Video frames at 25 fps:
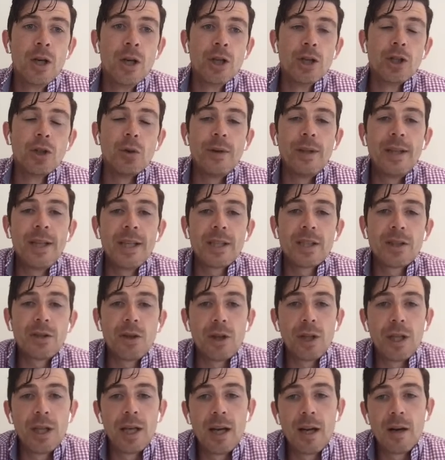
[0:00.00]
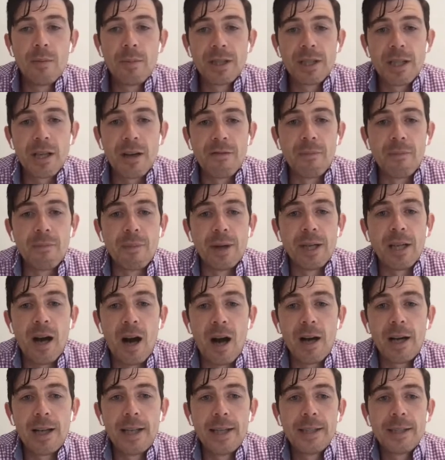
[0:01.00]
So in this study here, myself and my
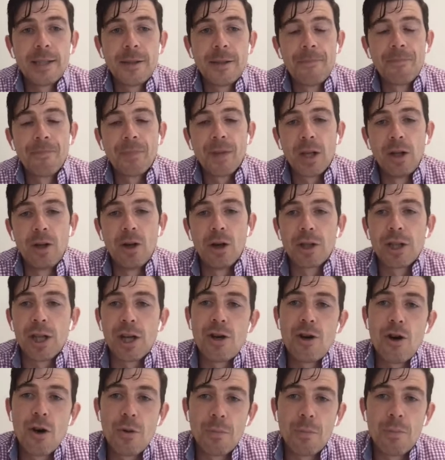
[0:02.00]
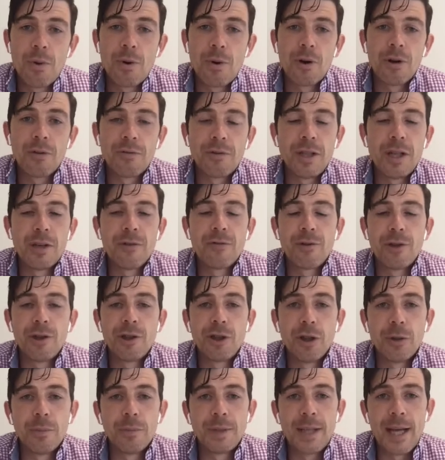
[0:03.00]
colleagues looked at a number of different
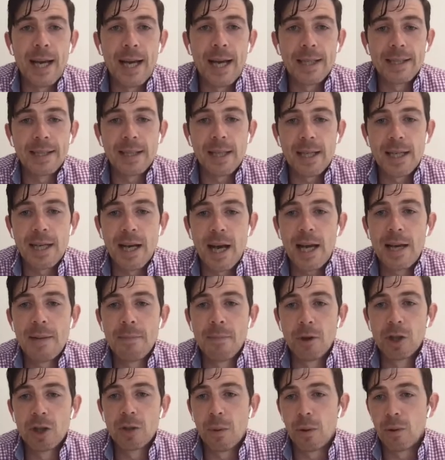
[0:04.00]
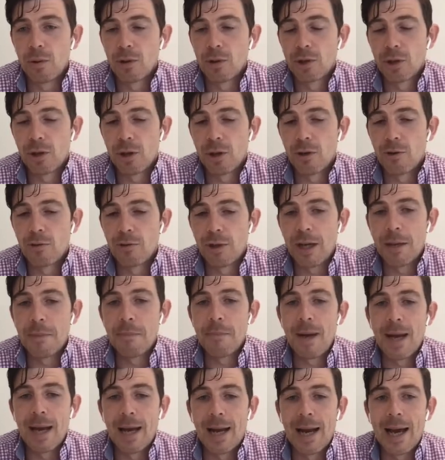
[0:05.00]
jump tests at 9 months post-surgery in
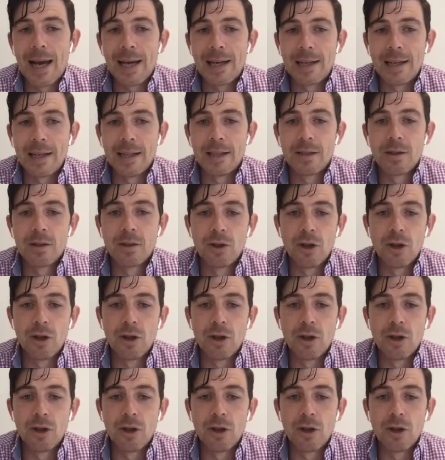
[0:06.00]
male athletes,